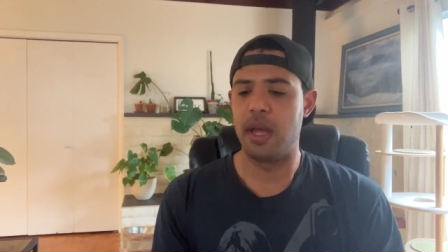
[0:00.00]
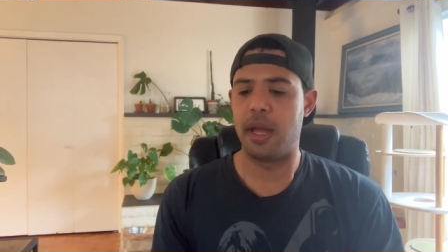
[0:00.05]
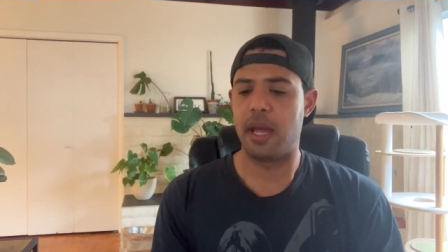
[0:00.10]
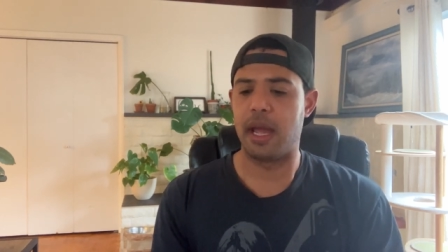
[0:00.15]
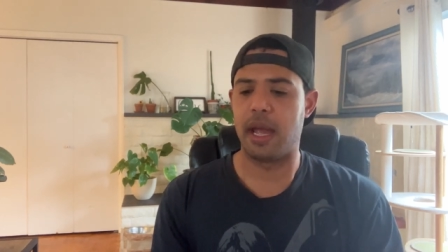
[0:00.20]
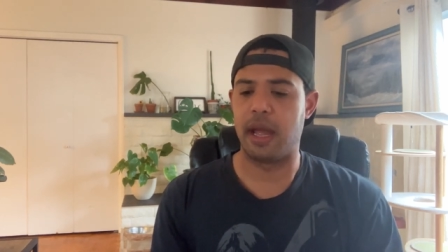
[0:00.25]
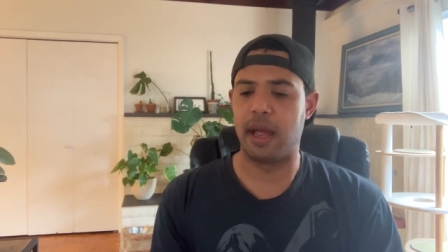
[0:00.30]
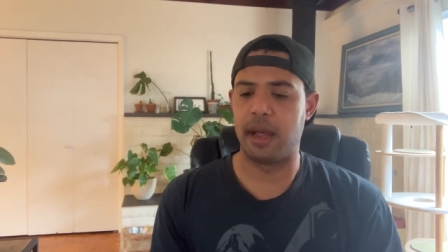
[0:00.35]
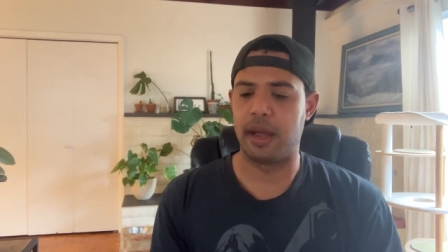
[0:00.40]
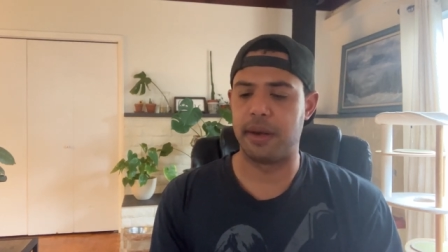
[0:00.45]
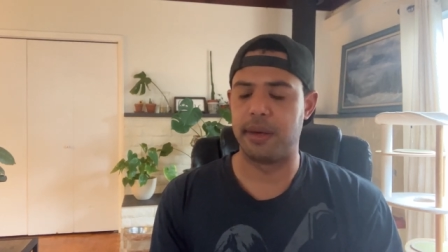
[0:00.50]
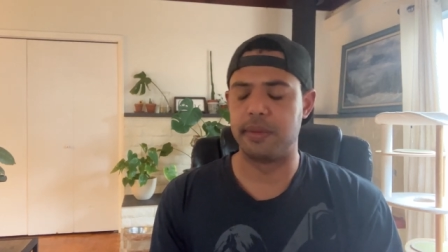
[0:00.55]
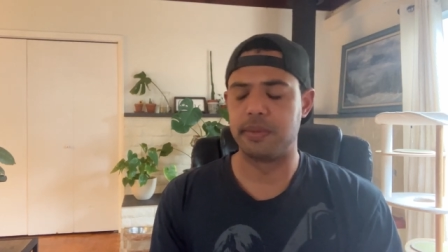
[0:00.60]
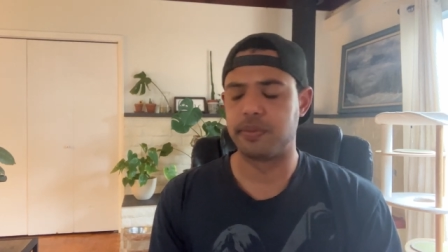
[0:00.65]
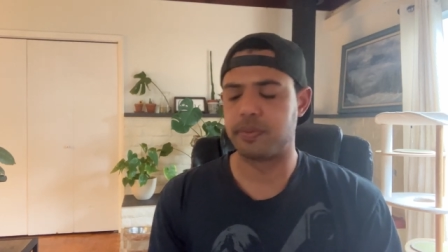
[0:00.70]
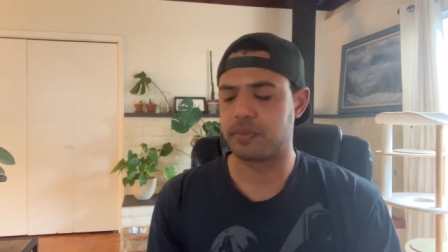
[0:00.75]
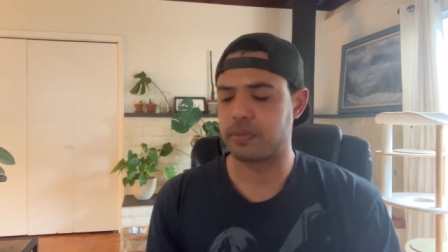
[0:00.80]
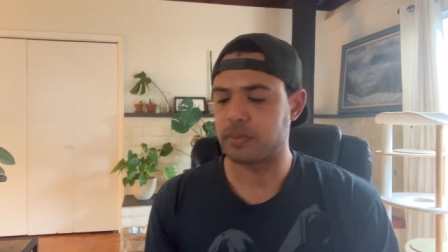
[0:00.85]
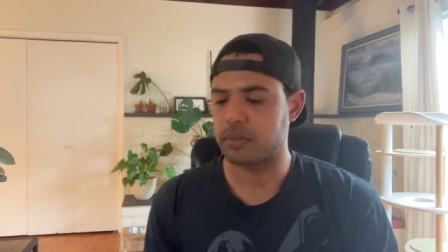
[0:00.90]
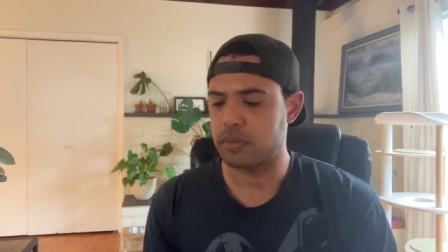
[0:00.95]
And
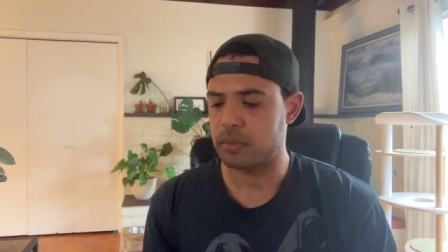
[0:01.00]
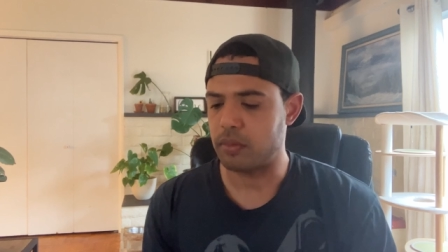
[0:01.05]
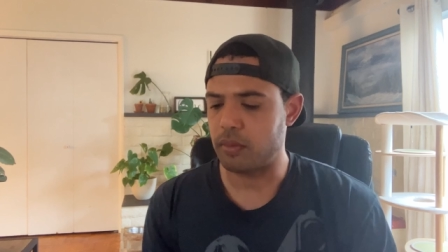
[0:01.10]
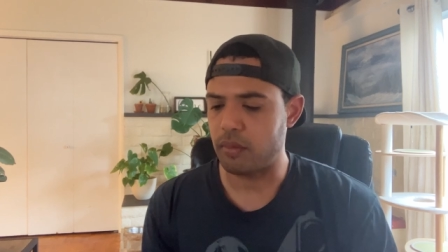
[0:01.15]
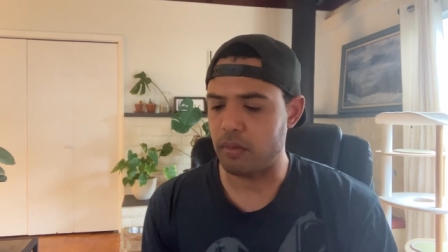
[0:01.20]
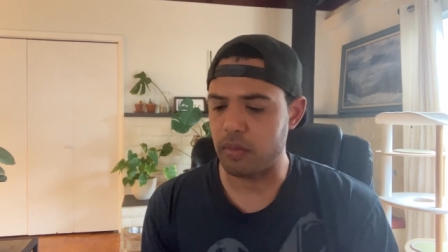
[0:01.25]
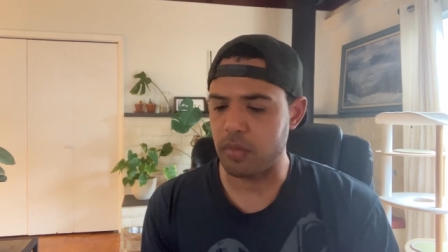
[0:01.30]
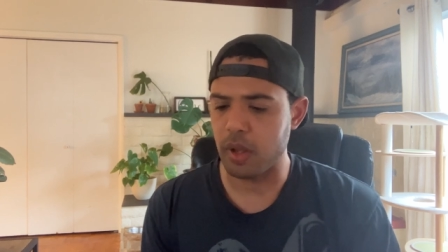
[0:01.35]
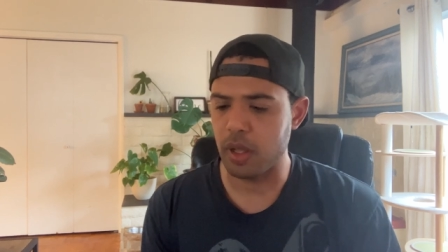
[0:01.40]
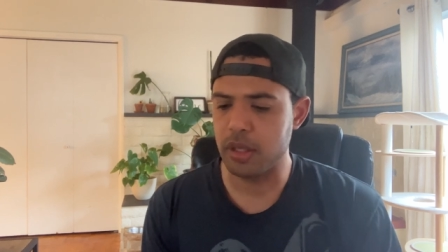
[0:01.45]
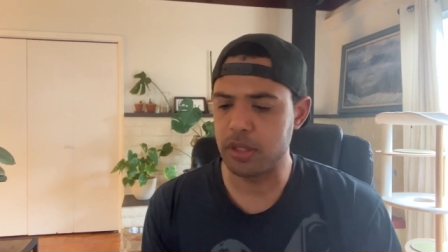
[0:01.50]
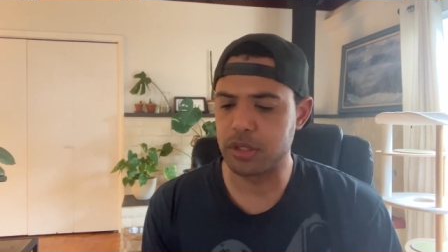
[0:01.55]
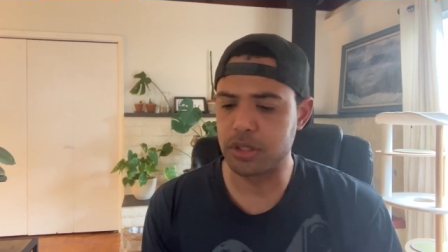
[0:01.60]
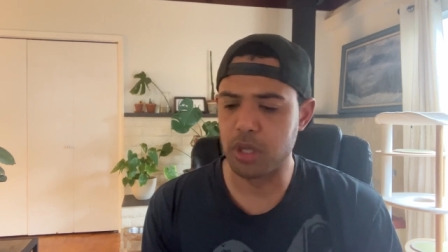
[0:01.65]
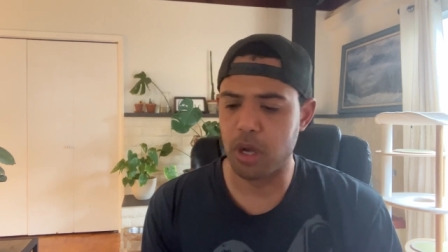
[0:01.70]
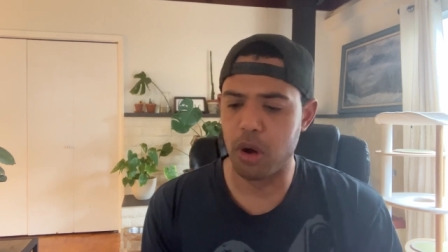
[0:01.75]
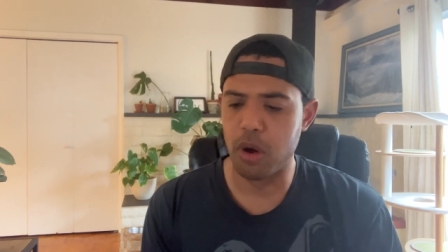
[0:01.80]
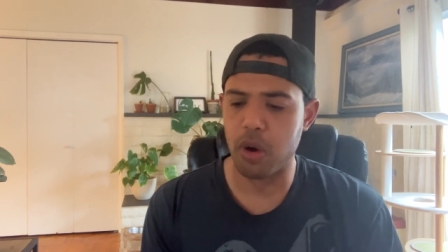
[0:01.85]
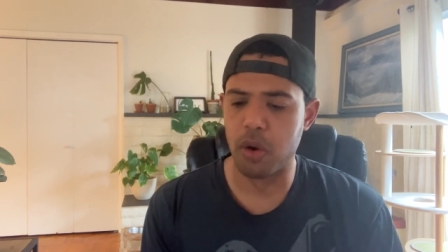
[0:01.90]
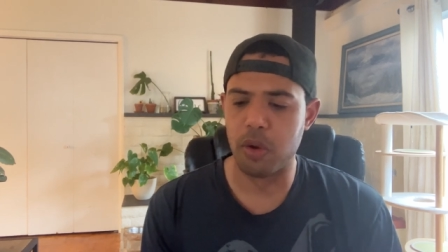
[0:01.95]

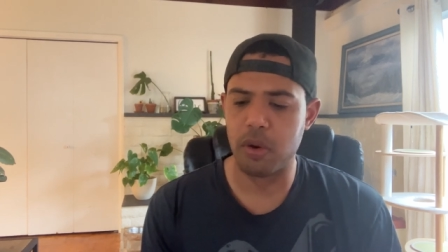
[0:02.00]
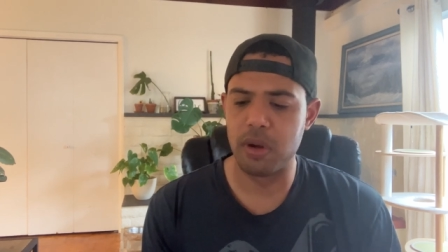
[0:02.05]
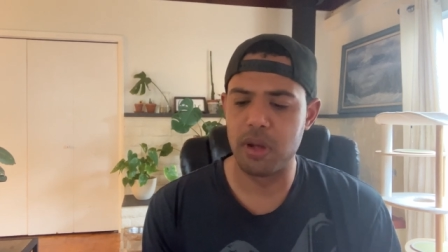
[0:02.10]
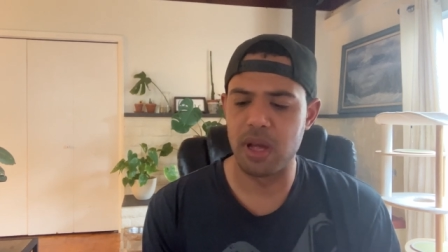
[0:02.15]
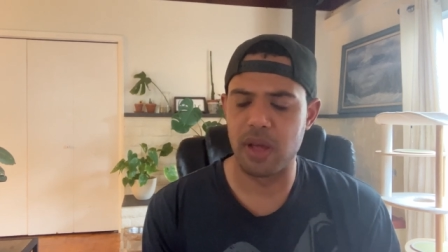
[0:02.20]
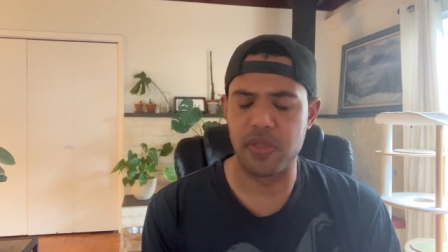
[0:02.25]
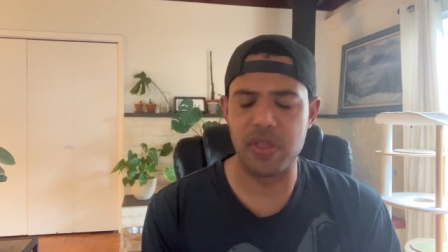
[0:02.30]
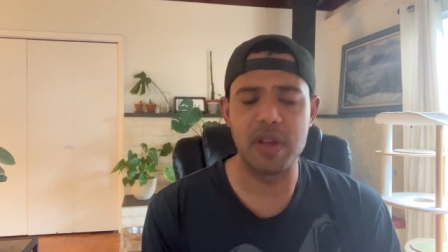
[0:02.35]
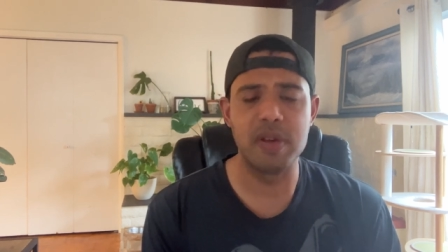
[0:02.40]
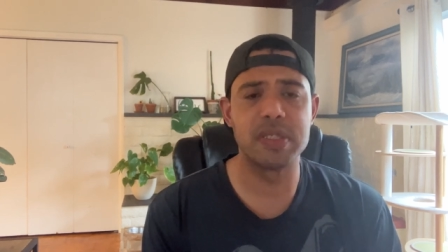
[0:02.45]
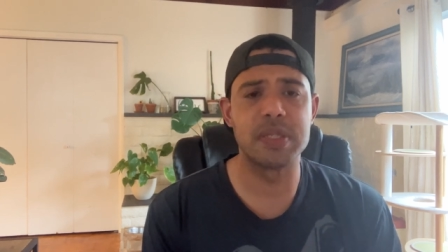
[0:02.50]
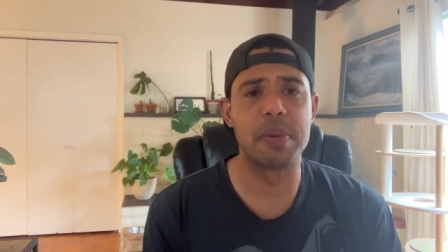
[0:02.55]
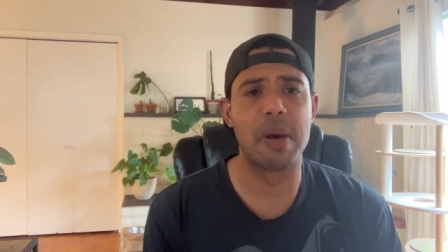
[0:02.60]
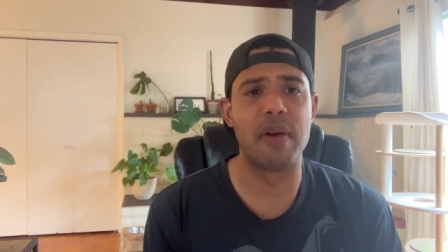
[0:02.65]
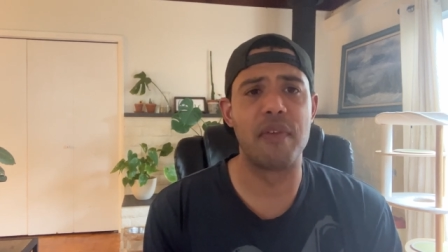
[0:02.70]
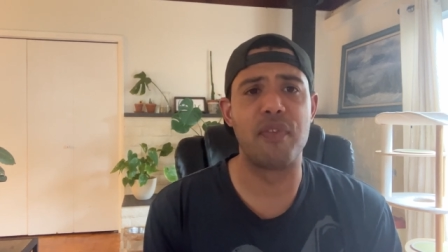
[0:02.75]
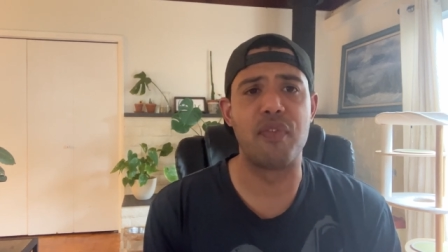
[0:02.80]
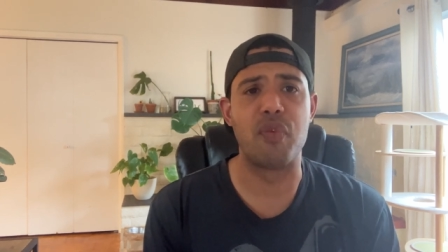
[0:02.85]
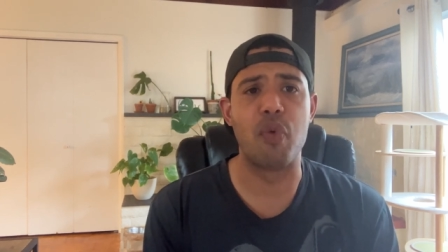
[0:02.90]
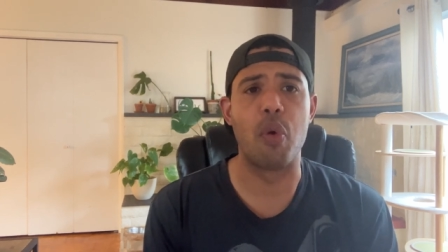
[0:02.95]
so I think it was
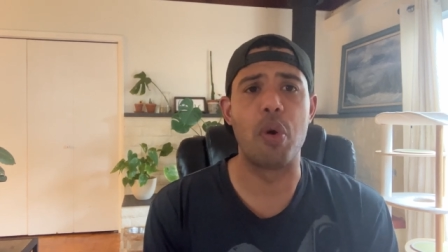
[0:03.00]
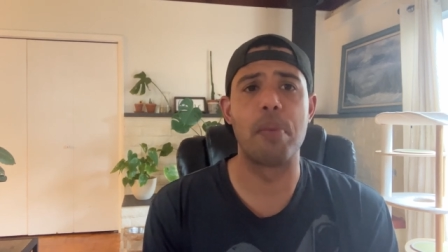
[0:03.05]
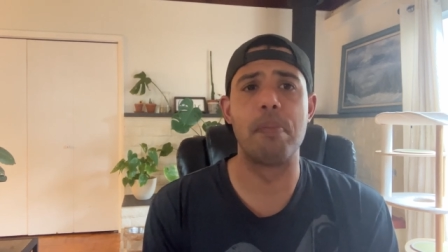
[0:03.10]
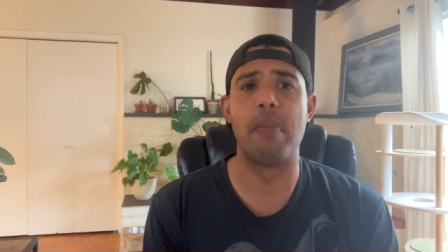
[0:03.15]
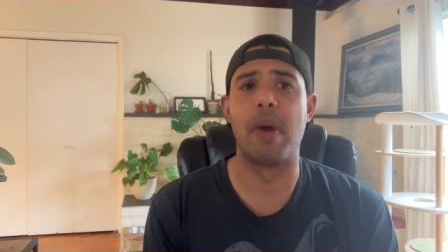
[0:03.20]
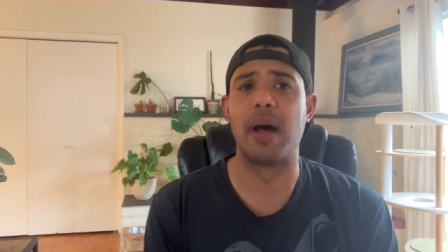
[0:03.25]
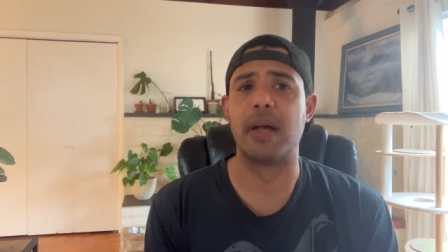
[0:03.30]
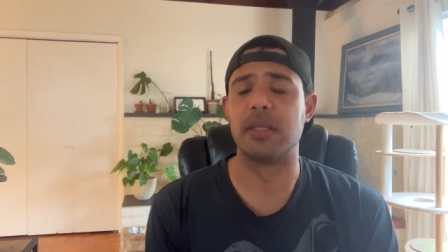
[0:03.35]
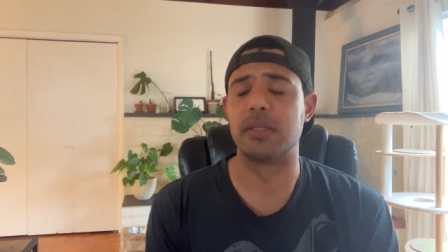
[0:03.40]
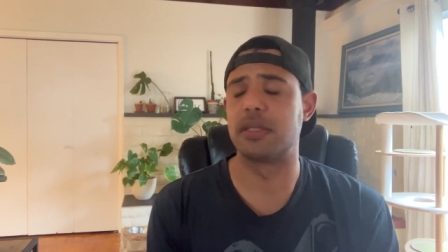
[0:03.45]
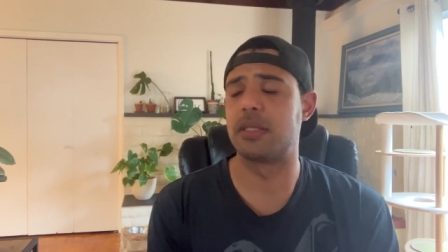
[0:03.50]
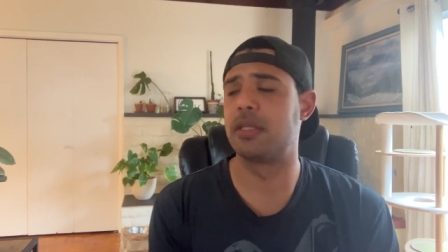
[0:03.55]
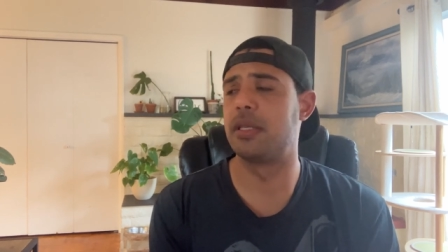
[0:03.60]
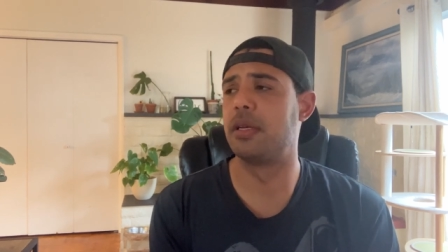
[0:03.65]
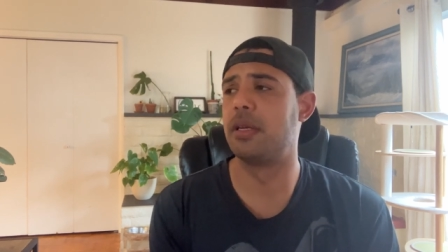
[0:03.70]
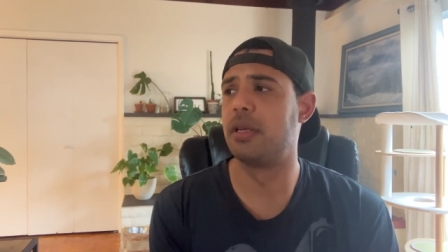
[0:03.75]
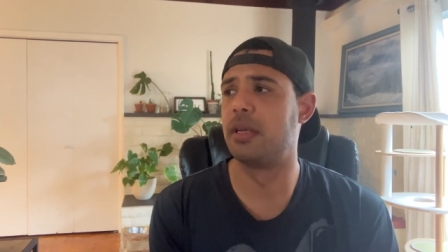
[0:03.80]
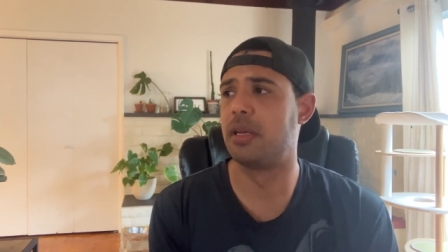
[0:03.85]
about four months